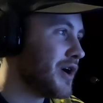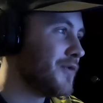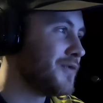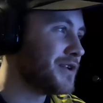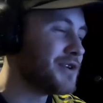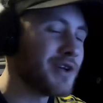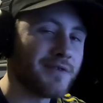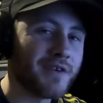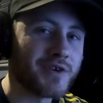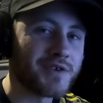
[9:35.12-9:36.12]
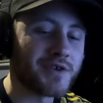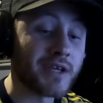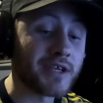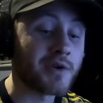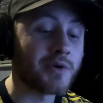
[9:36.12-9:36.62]
Hopefully I'll do another video soon.
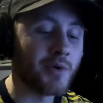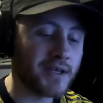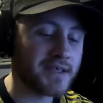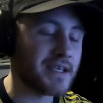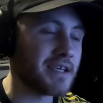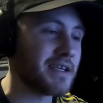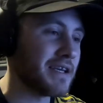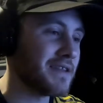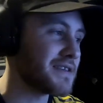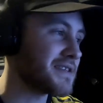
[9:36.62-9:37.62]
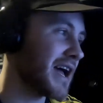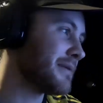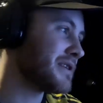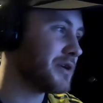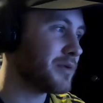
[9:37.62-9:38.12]
Let us know what you want to see in this
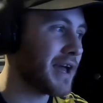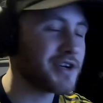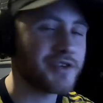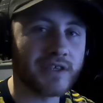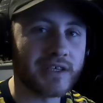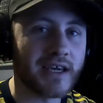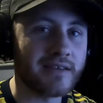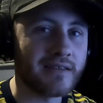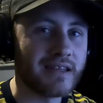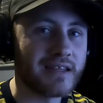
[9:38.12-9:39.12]
time until we actually get